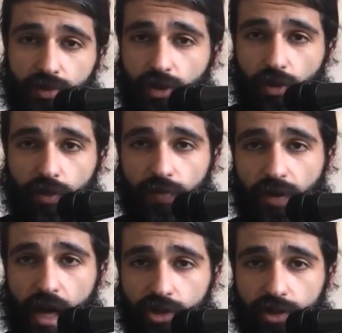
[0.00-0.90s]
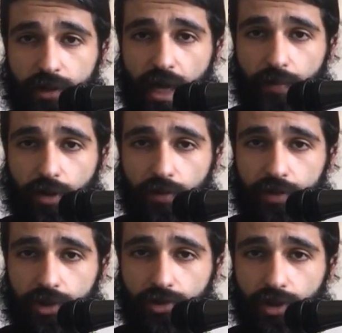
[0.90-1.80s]
whatever action is happening
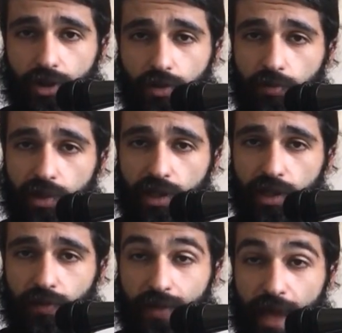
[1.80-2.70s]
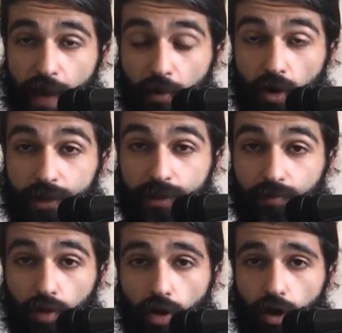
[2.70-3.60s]
on the string, you'll be dealing with hammer-ons
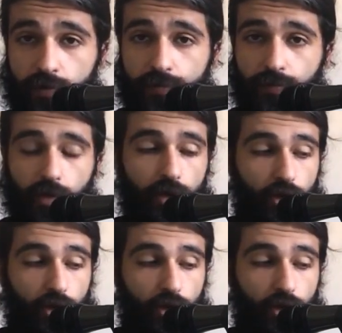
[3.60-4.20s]
and pull-offs.